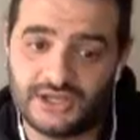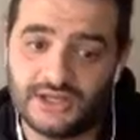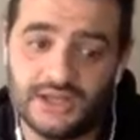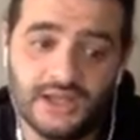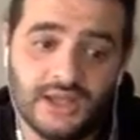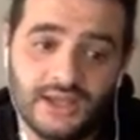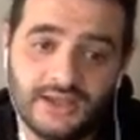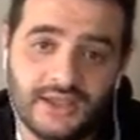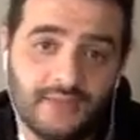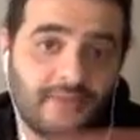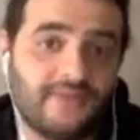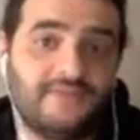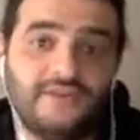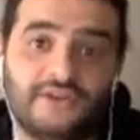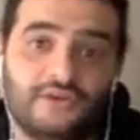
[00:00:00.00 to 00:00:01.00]
it. Get
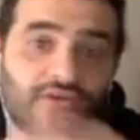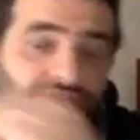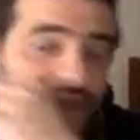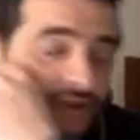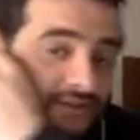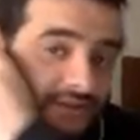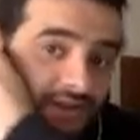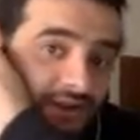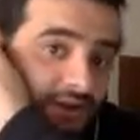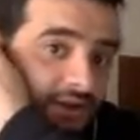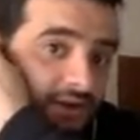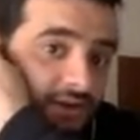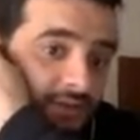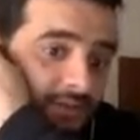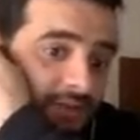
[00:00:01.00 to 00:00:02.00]
my videos out
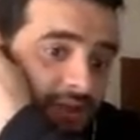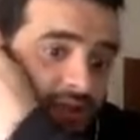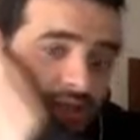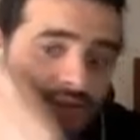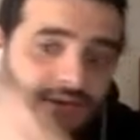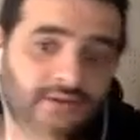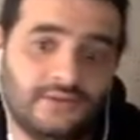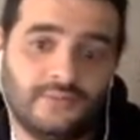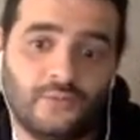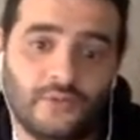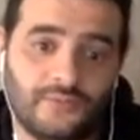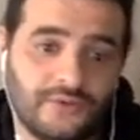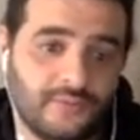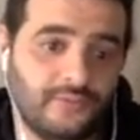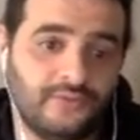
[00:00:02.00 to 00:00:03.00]
there, man. The more
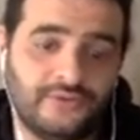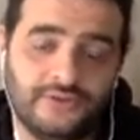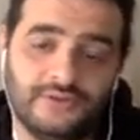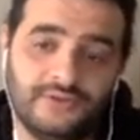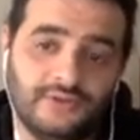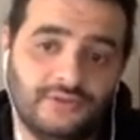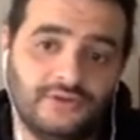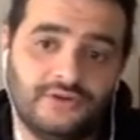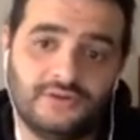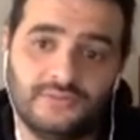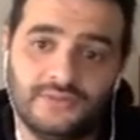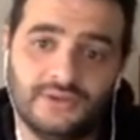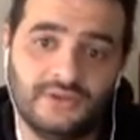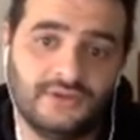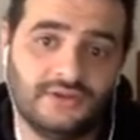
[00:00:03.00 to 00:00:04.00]
people that look at
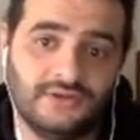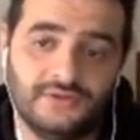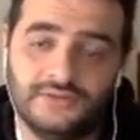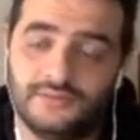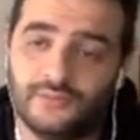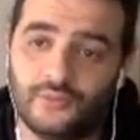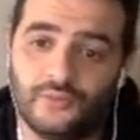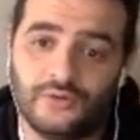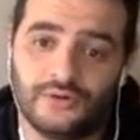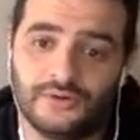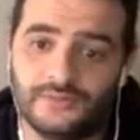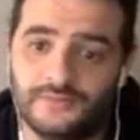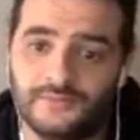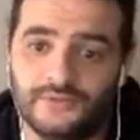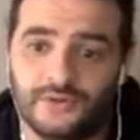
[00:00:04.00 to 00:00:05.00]
me, the
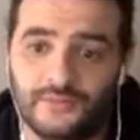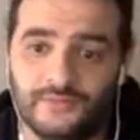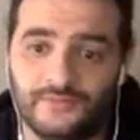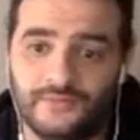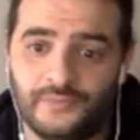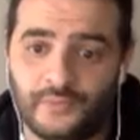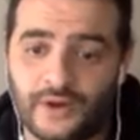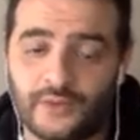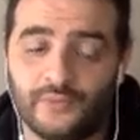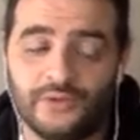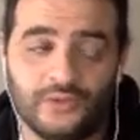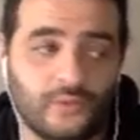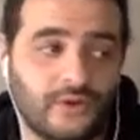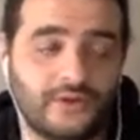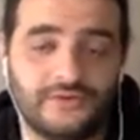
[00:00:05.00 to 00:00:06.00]
more, what I
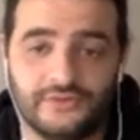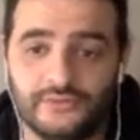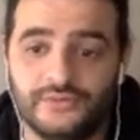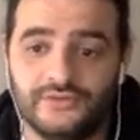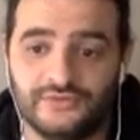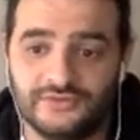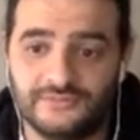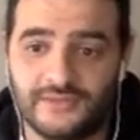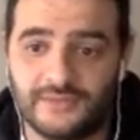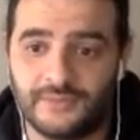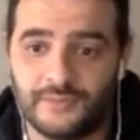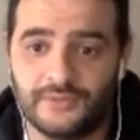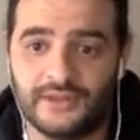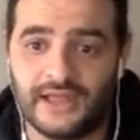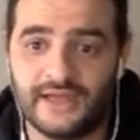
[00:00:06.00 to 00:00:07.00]
really want to do is make
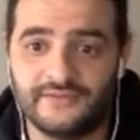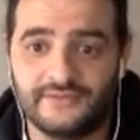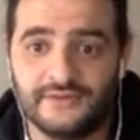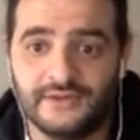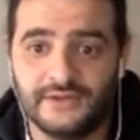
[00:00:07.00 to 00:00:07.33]
people laugh.